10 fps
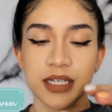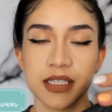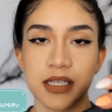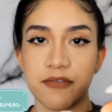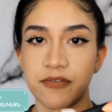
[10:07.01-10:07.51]

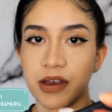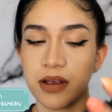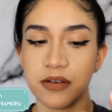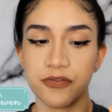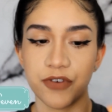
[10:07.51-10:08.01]
It's
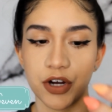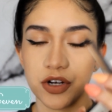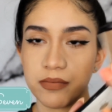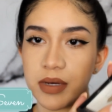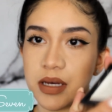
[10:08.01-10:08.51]
very
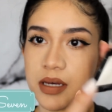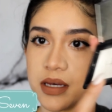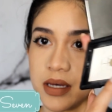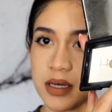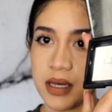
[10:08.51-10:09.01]
firm,
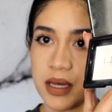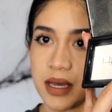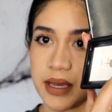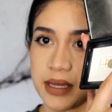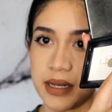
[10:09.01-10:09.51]

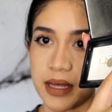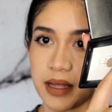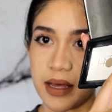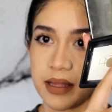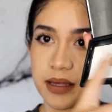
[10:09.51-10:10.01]
and
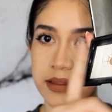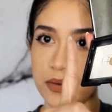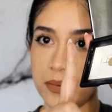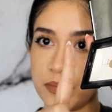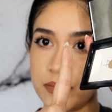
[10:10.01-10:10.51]
I like
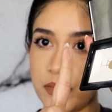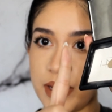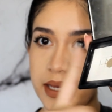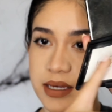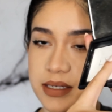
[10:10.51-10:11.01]
the
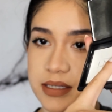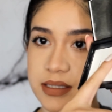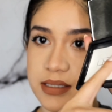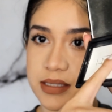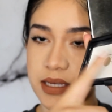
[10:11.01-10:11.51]
way it
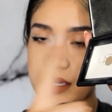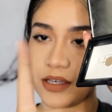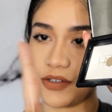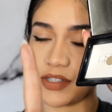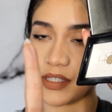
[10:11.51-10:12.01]
is.
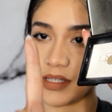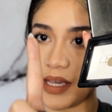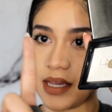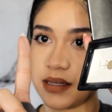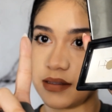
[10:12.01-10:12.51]
Like you just
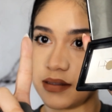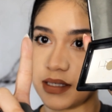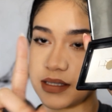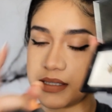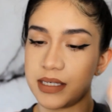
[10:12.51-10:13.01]
can't
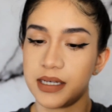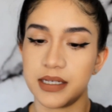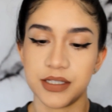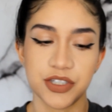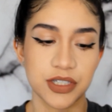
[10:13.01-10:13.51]
like see it.
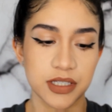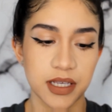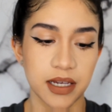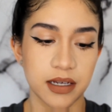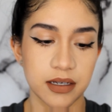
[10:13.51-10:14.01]
It's just
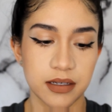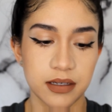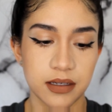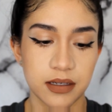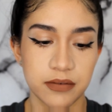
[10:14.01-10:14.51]
like
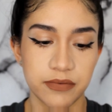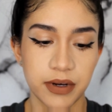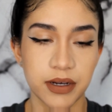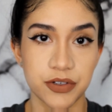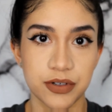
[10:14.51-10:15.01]

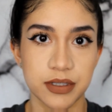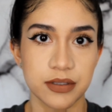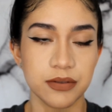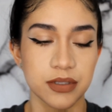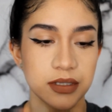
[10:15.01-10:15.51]
very
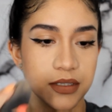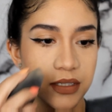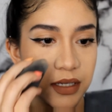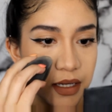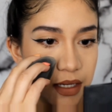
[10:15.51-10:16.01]
translucent.
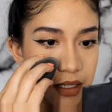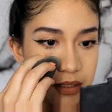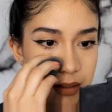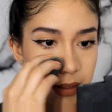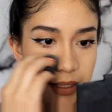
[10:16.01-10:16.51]

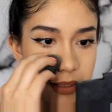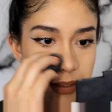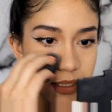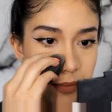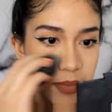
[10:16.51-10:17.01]
So I like
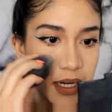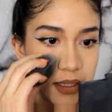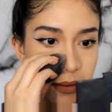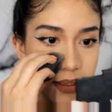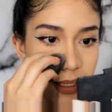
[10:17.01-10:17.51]
to pat
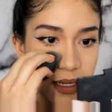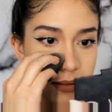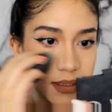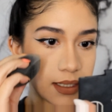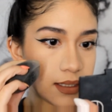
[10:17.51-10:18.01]
it on the
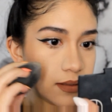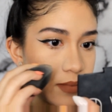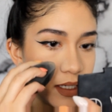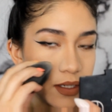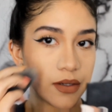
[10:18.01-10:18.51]
outsides of
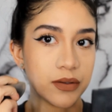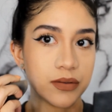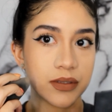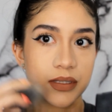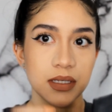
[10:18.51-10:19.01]
my
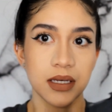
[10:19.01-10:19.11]
nose.